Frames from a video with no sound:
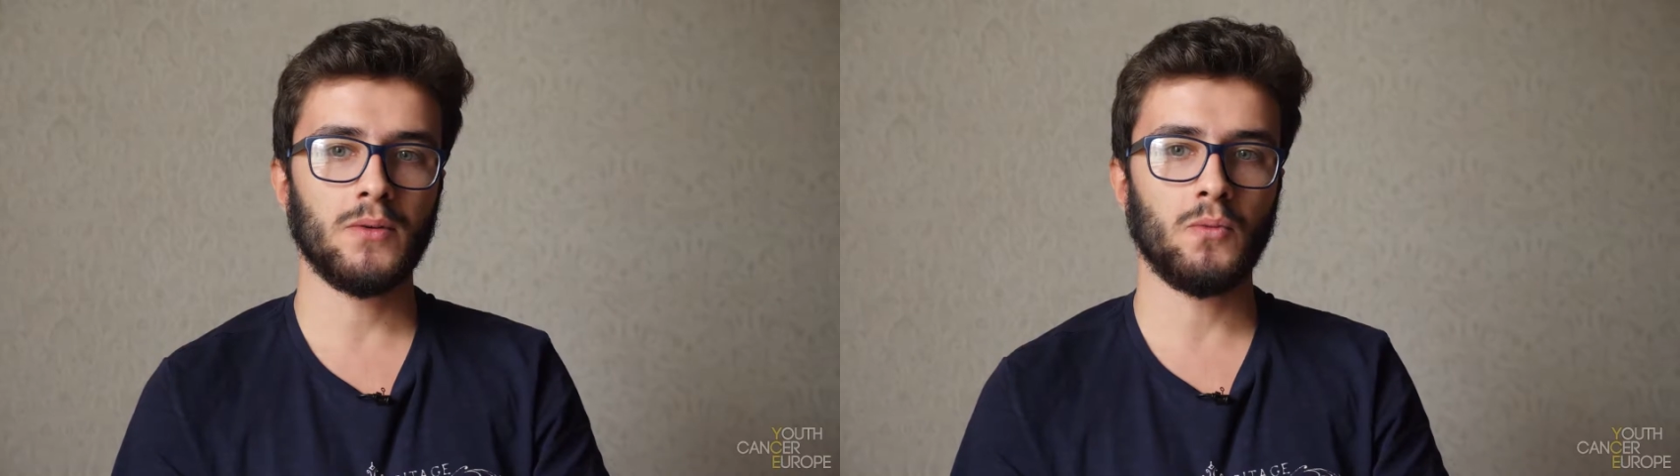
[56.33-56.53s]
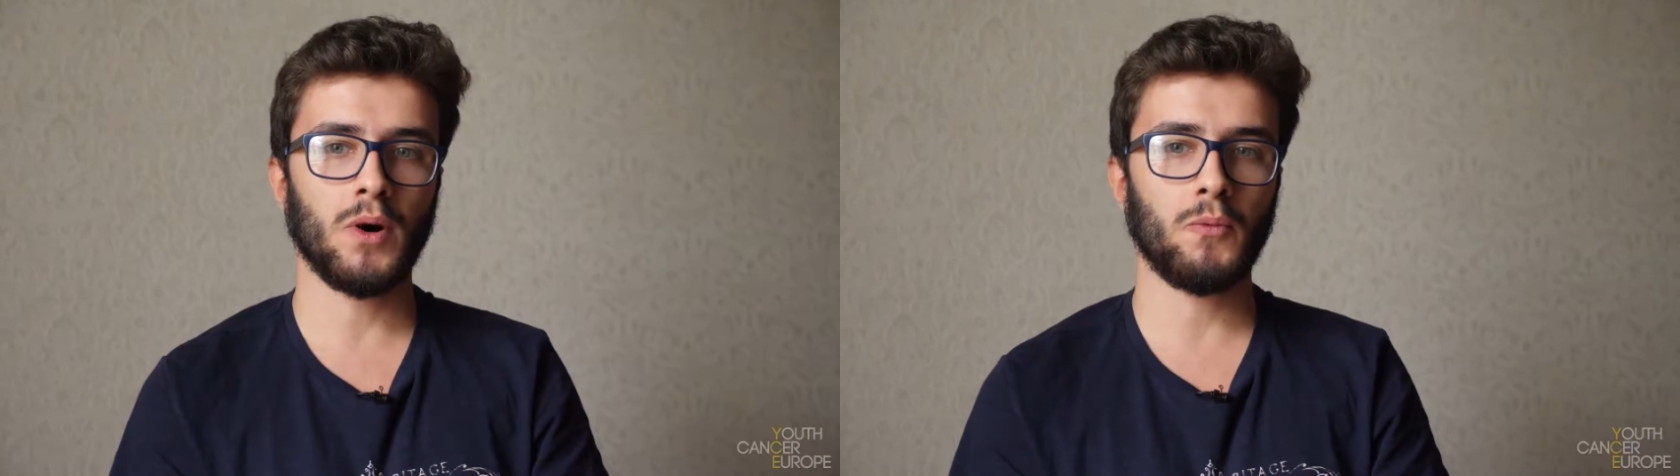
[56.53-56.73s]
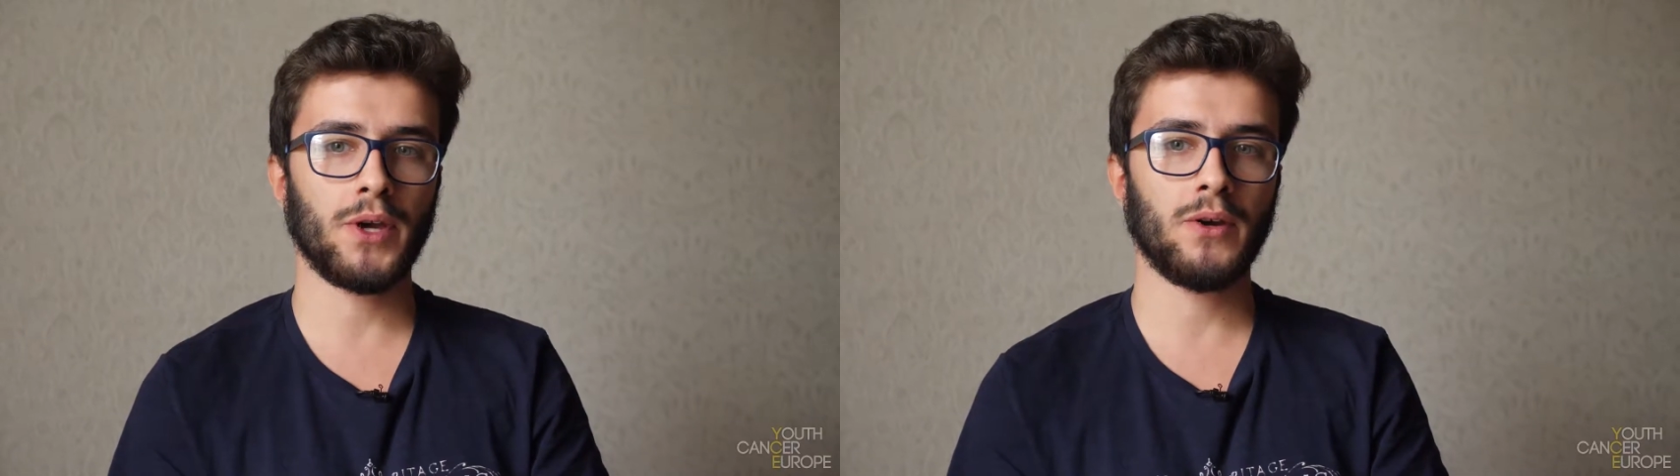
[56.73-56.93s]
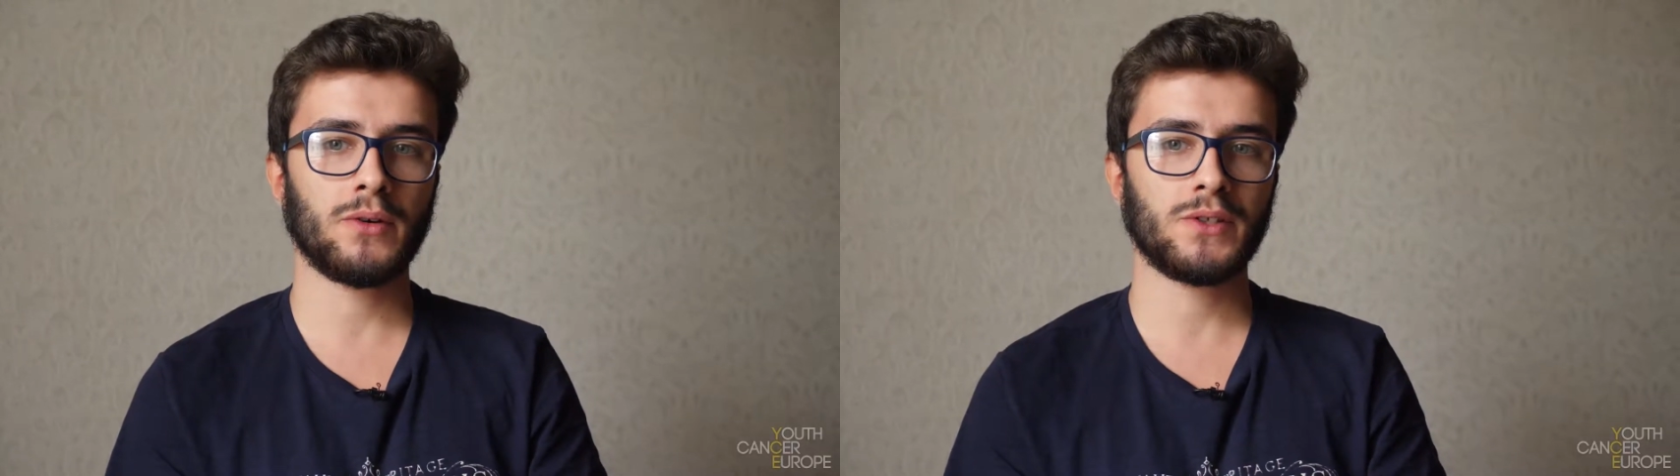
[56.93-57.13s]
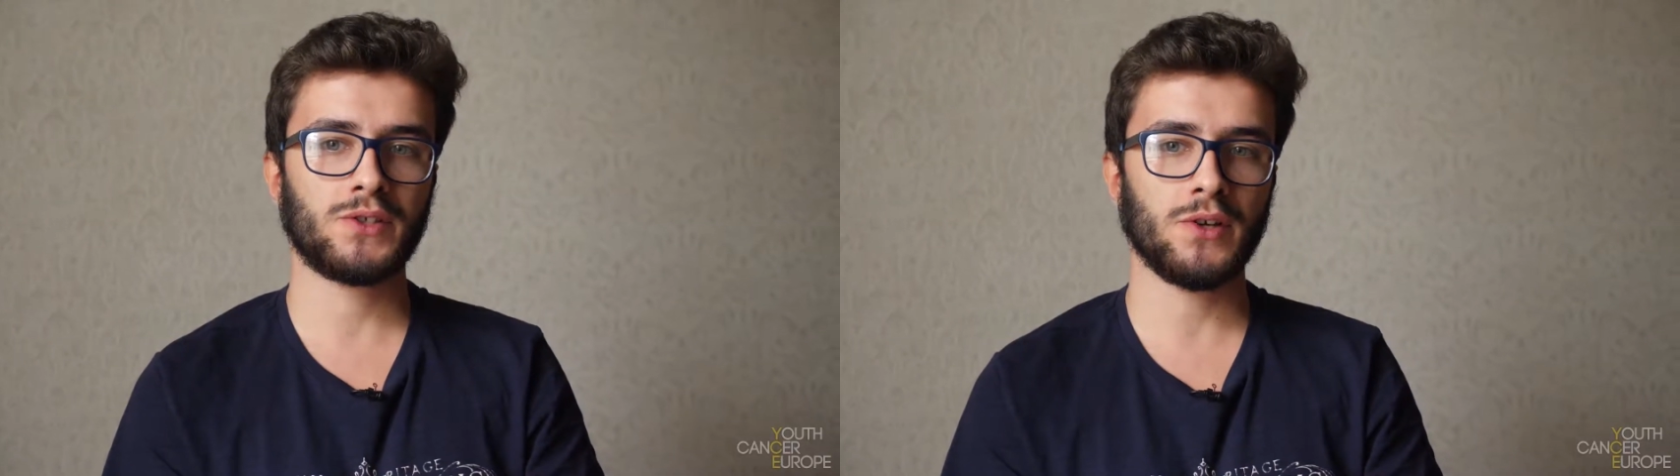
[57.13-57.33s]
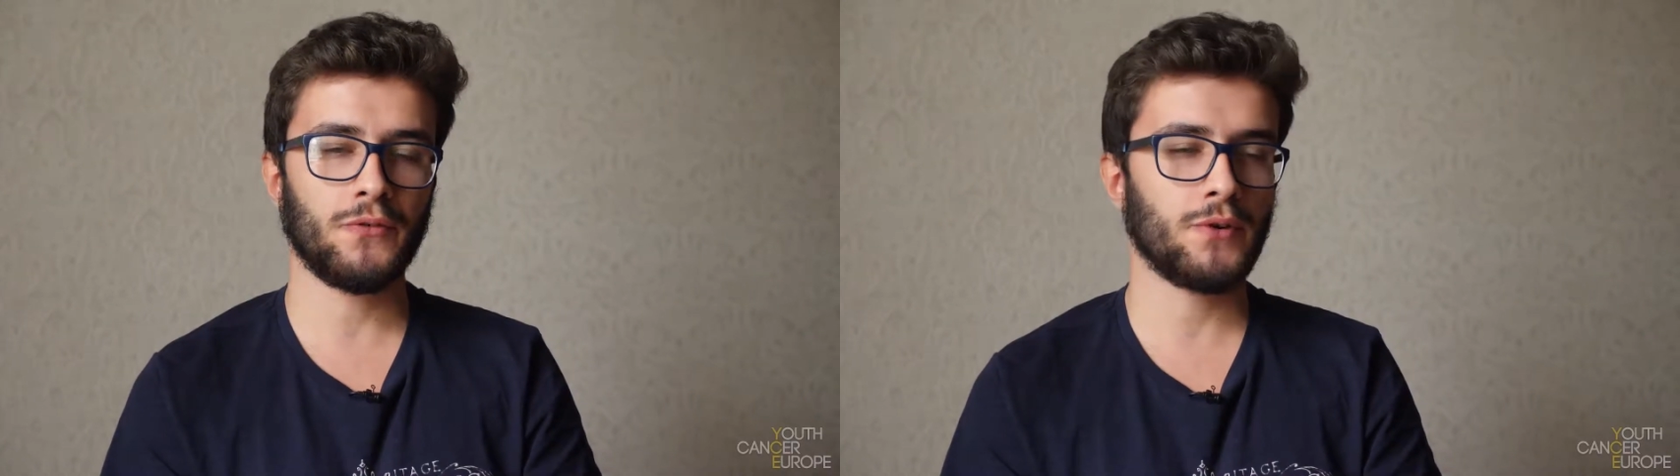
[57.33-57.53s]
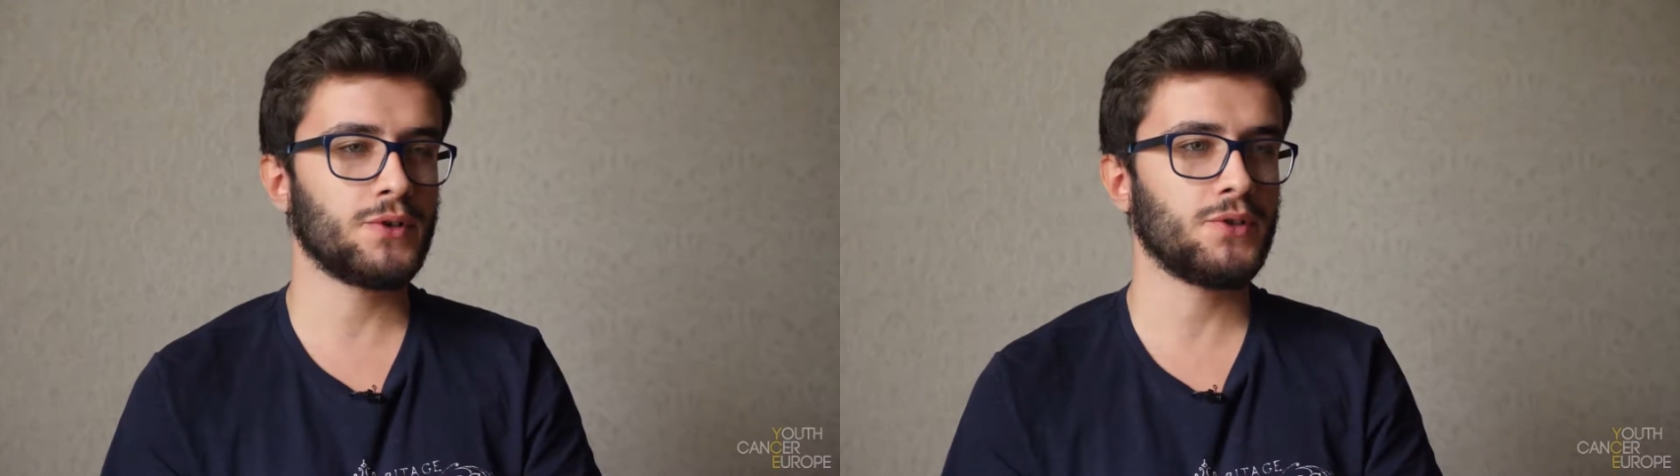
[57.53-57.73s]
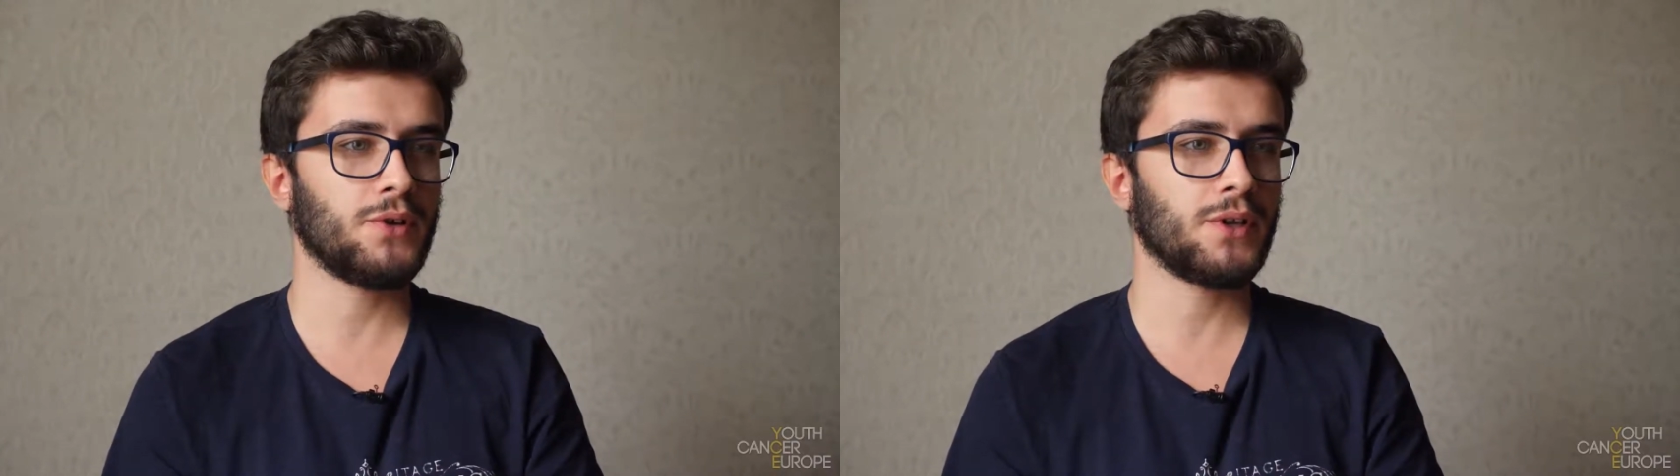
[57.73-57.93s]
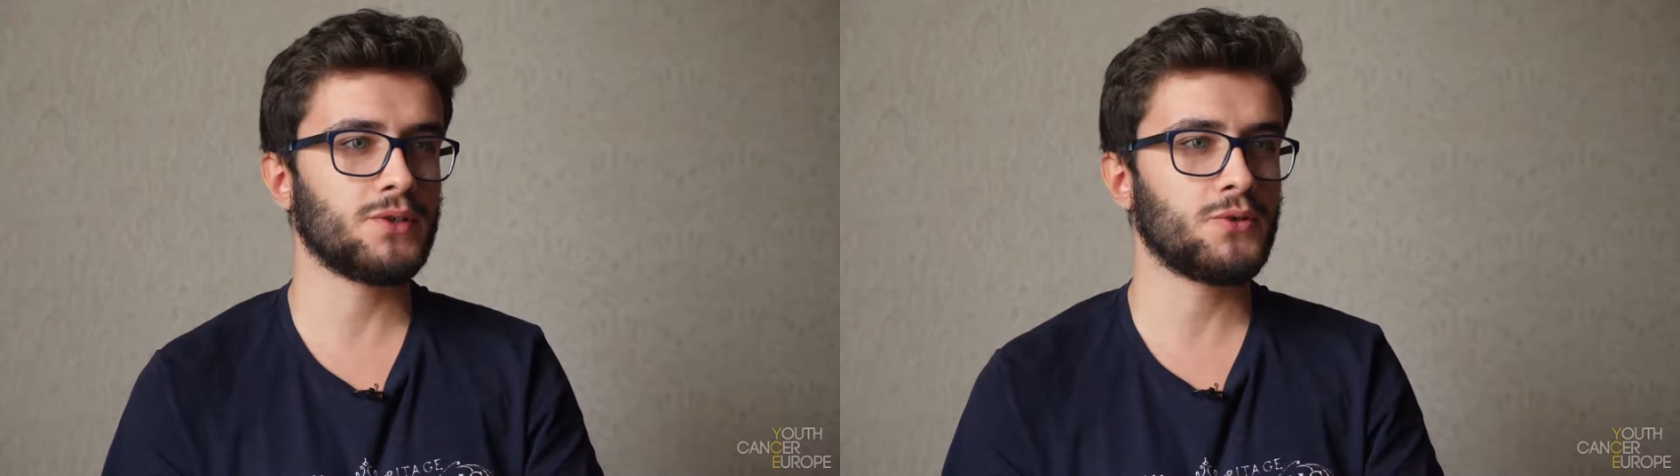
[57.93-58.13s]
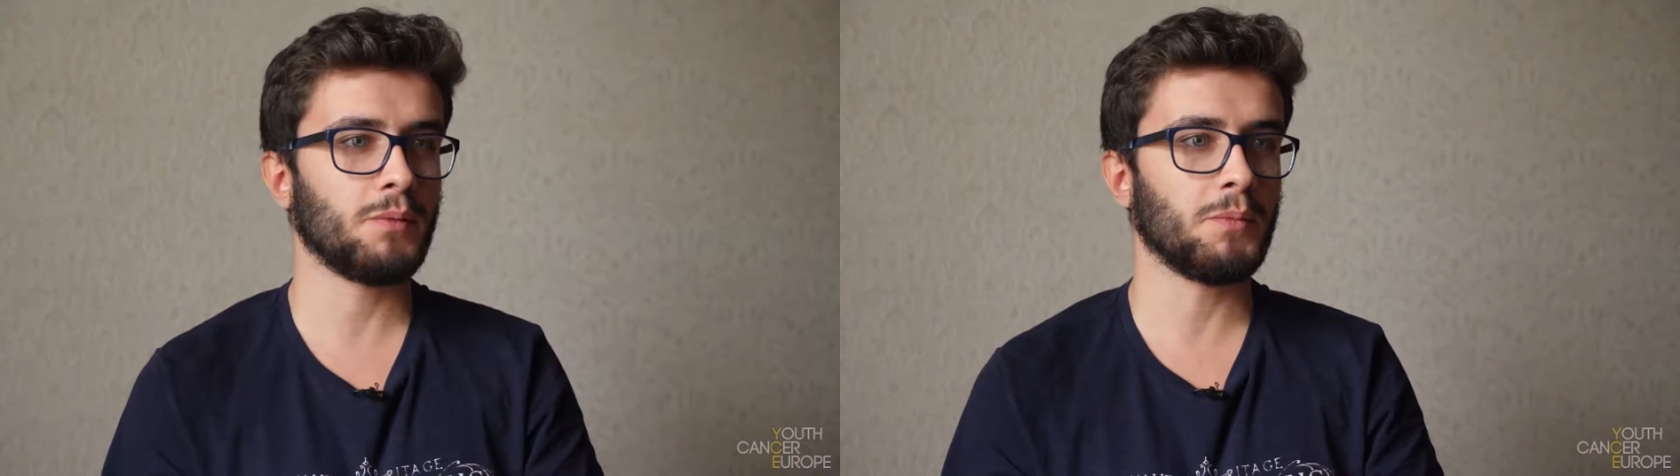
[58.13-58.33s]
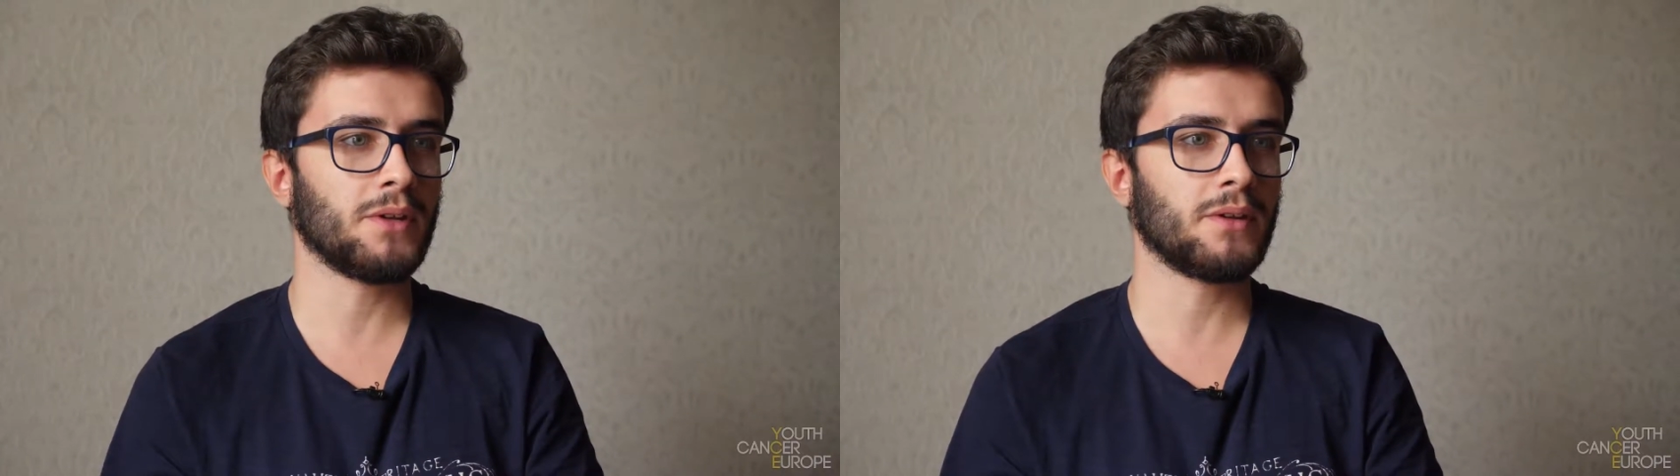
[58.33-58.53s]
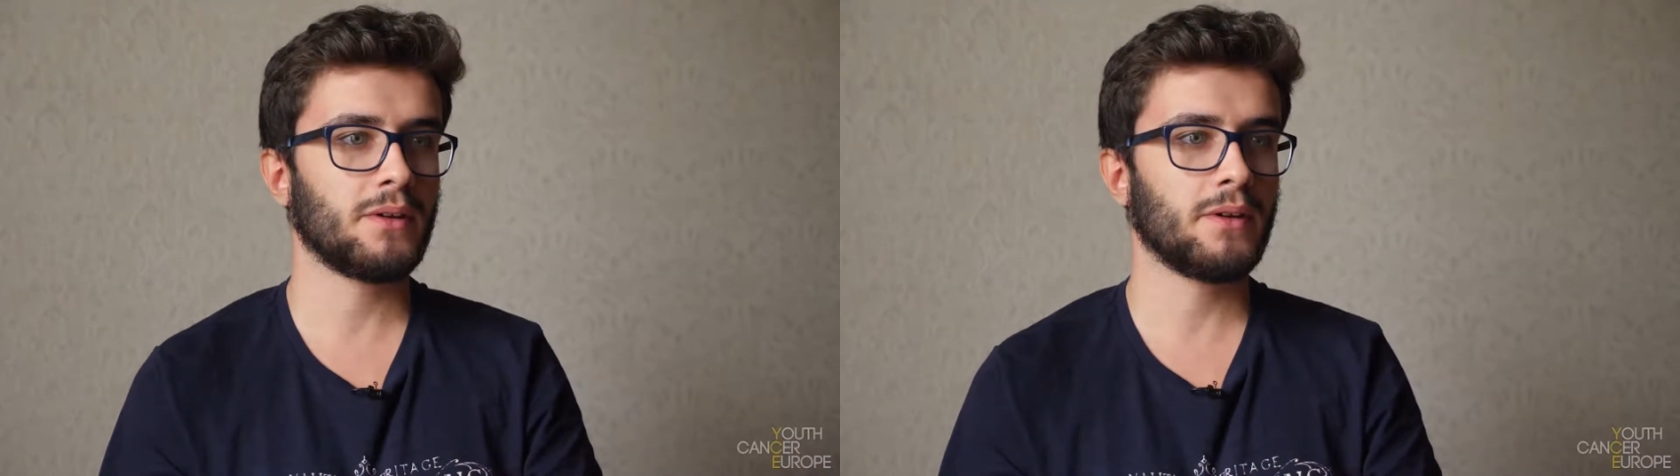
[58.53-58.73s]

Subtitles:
what we're gonna suffer during treatment.